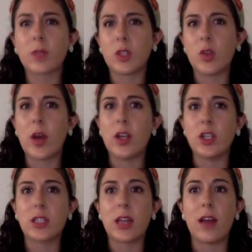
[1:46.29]
So I
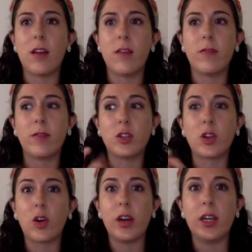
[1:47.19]
just kind of
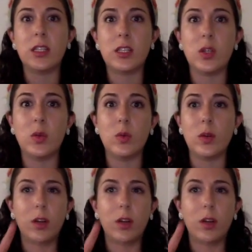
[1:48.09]
scurried to